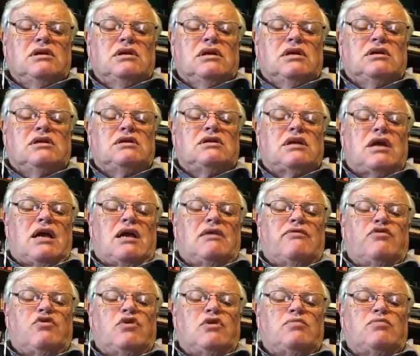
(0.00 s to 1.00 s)
can solve
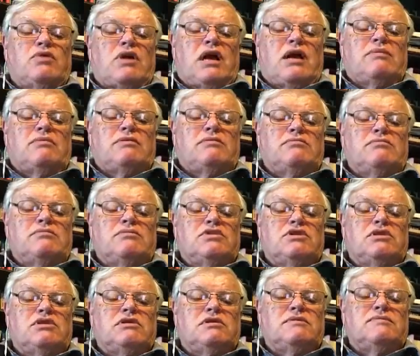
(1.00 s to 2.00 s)
all
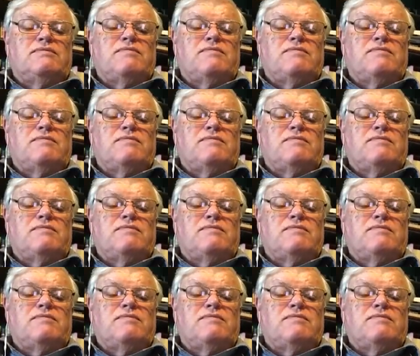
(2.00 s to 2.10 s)
problems.